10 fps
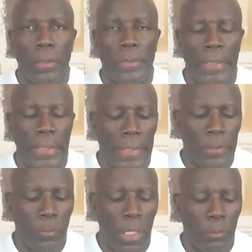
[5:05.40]
they
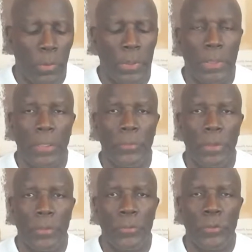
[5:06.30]
edited my book, and I
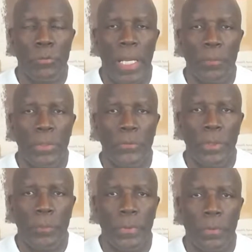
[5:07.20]
said, could you write me
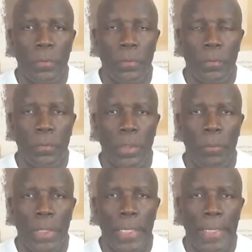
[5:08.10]
something
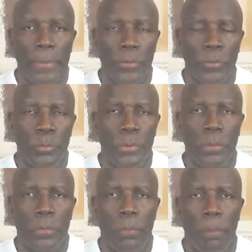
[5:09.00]
about how this
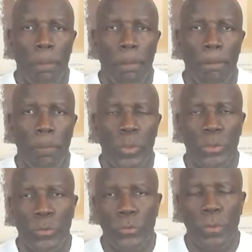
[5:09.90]
book,
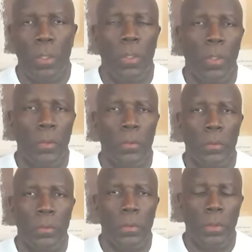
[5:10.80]
what you saw,
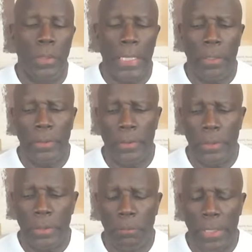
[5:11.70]
how did it
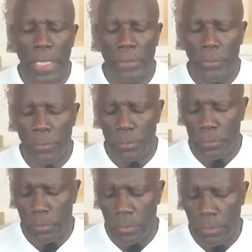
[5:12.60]
impact you?
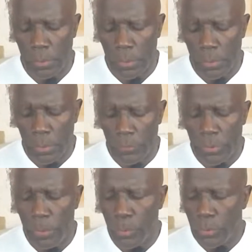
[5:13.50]
So
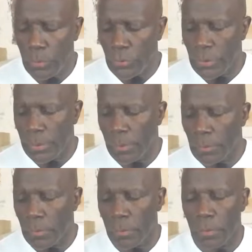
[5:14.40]
I'm going to share
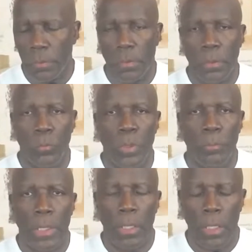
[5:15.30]
what
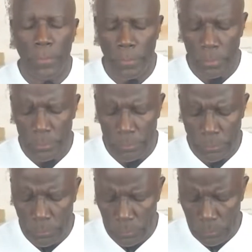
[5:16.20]
my author
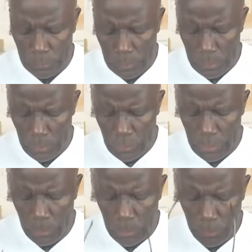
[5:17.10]

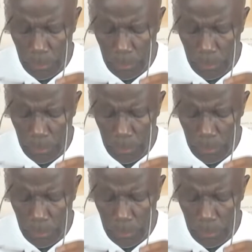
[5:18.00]
shared with